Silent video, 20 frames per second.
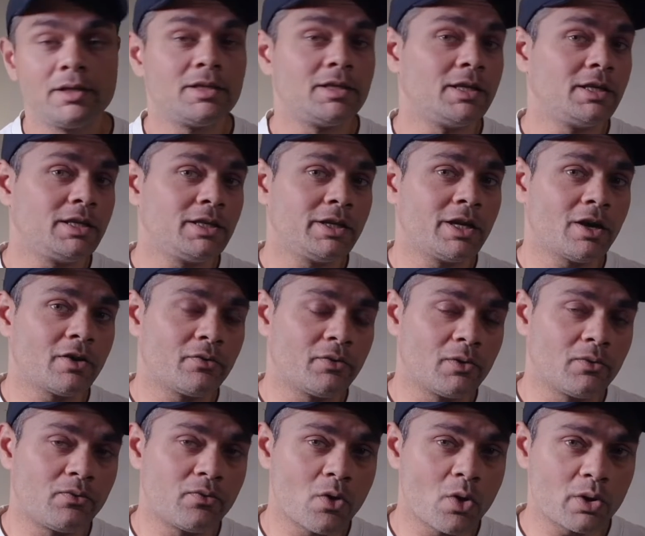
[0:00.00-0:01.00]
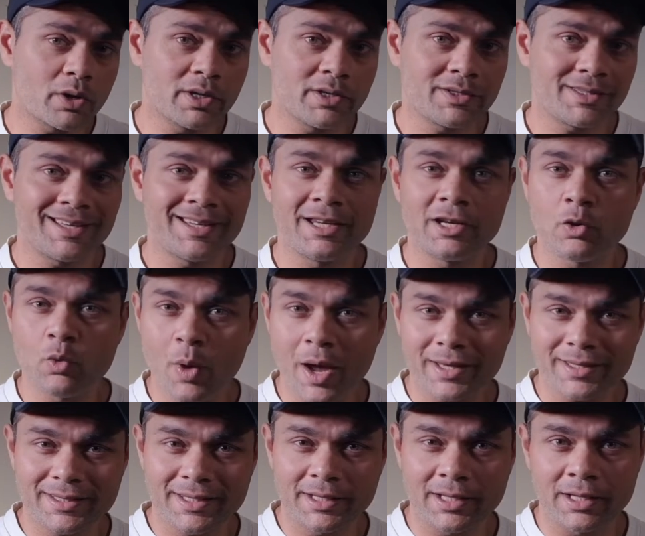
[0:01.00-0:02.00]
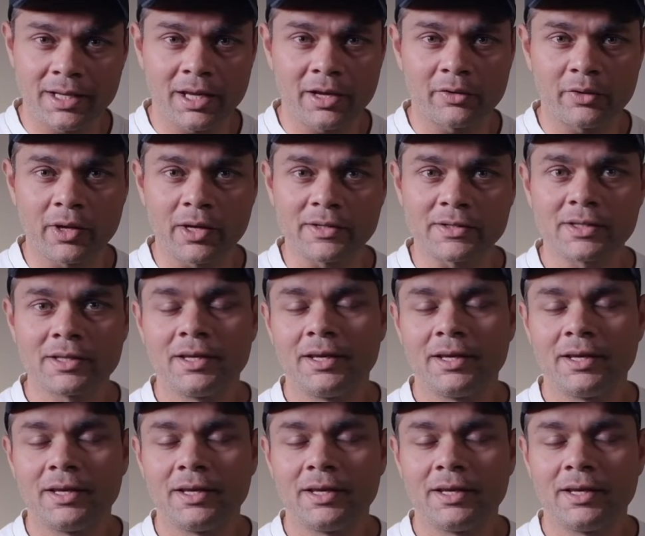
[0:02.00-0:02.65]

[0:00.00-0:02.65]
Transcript: The ETF will focus on investing in areas